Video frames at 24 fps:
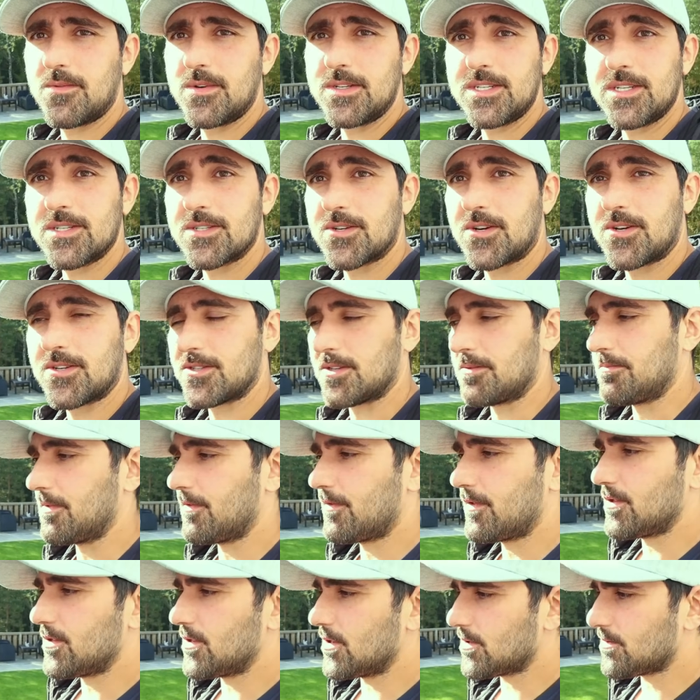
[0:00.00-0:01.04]
which is awesome.
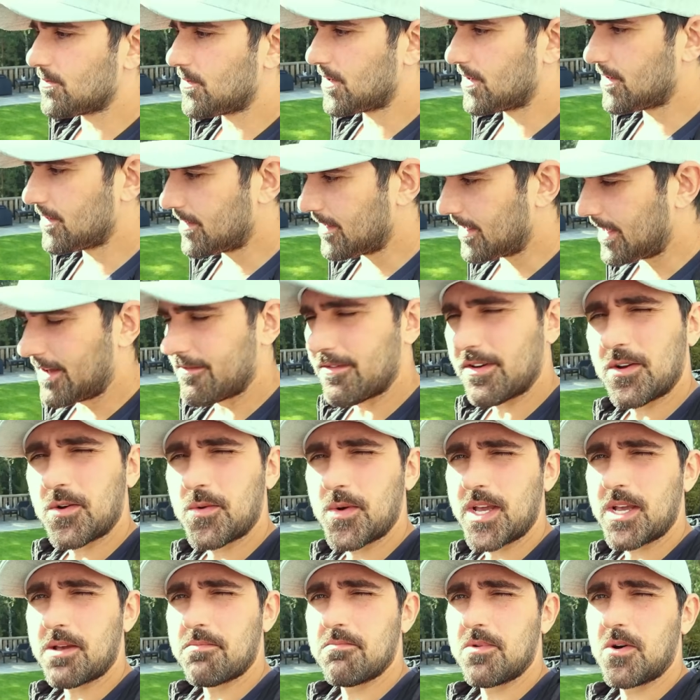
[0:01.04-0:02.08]
If you just want to have a
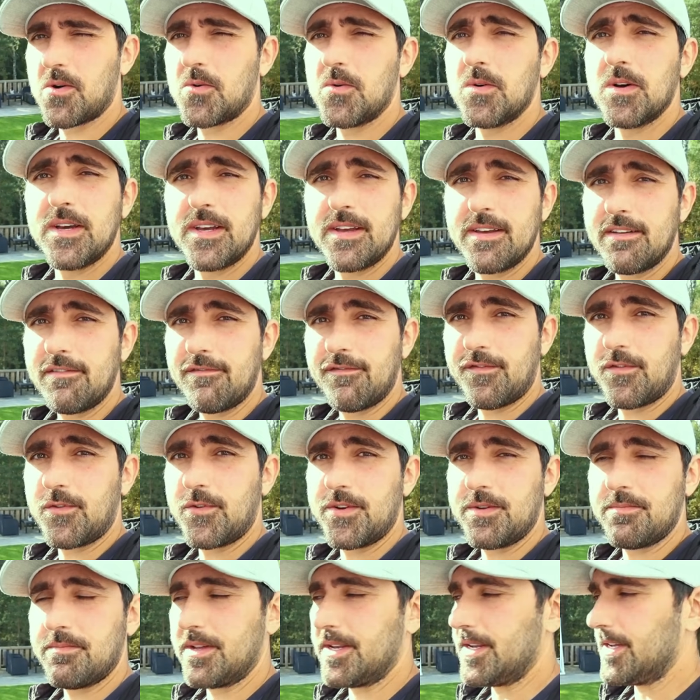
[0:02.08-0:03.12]
quick mow,
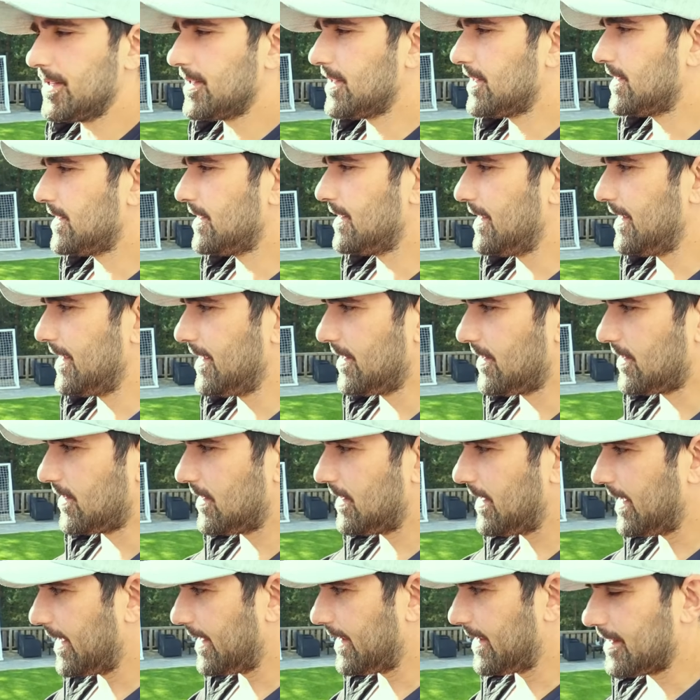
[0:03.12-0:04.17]
40 minutes,
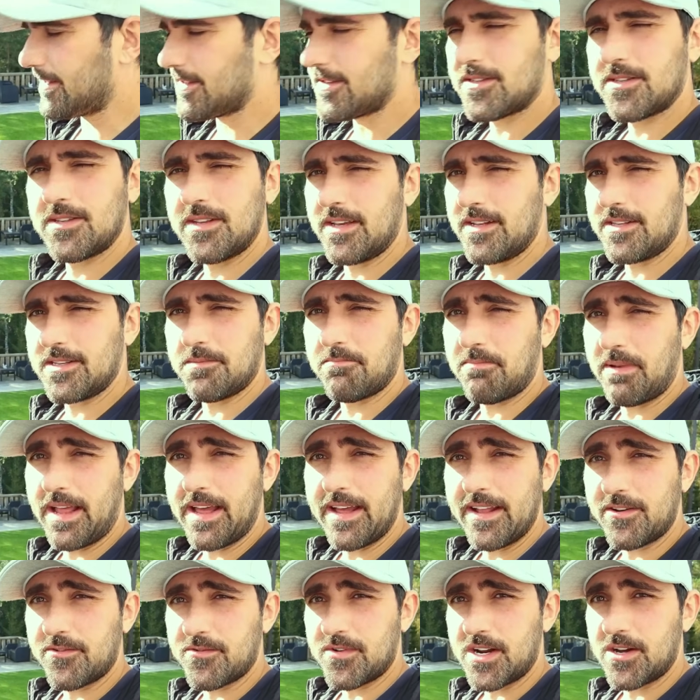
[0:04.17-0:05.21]
and it's a
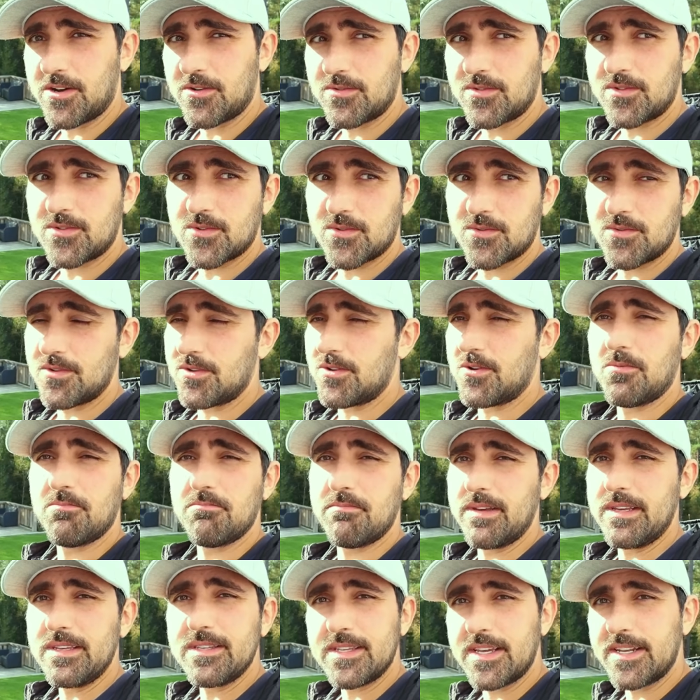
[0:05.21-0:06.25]
planned route, so you don't
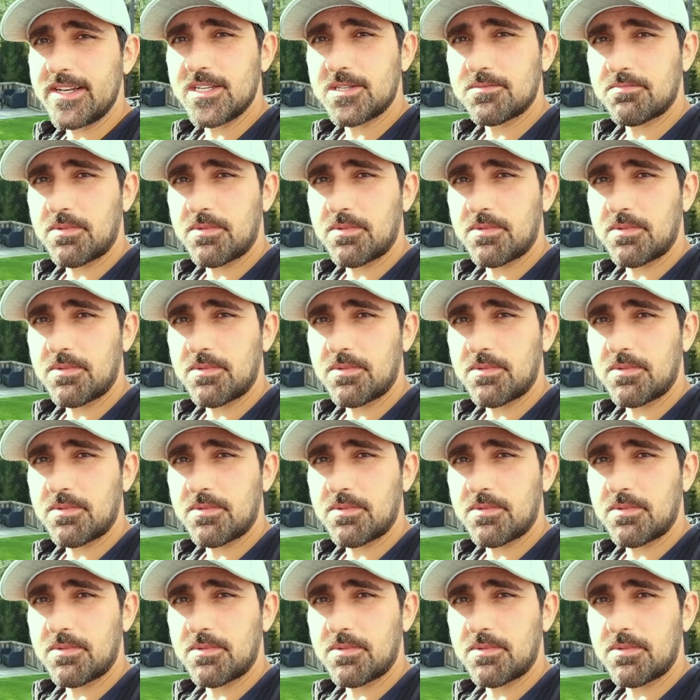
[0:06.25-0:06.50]
miss any